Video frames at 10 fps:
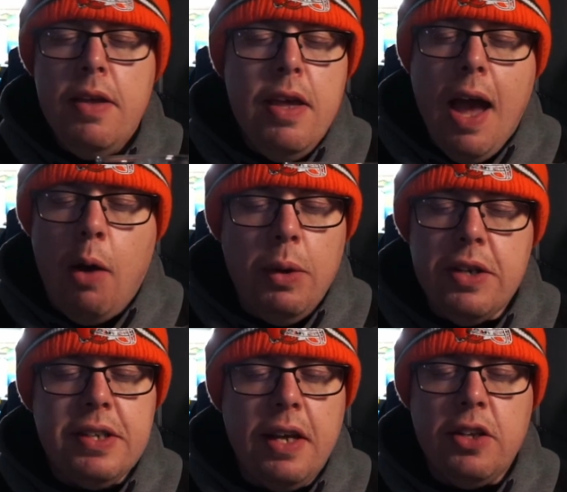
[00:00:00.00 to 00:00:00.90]
I want to
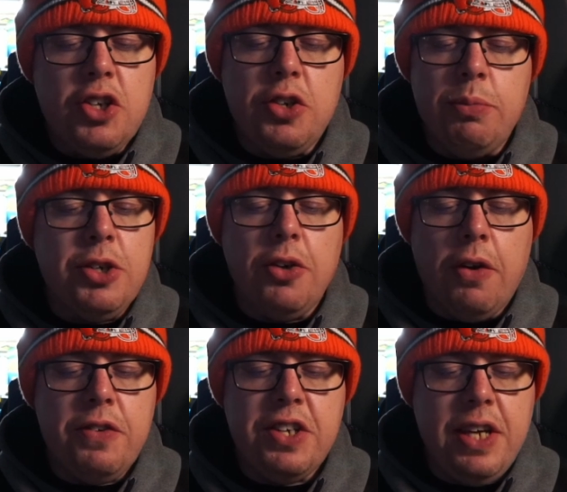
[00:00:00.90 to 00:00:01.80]
say there's some sort of
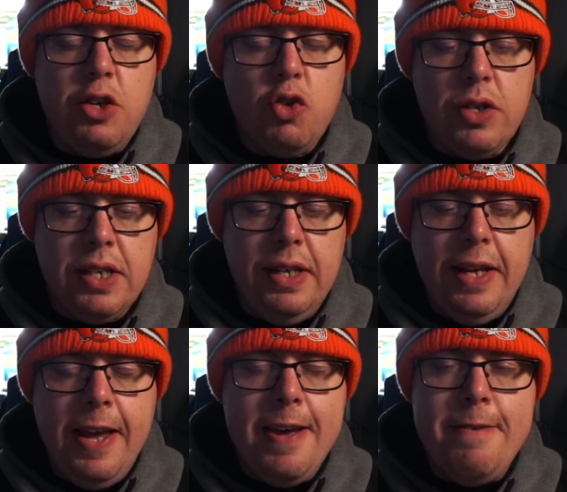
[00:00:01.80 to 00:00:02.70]
citrus in here.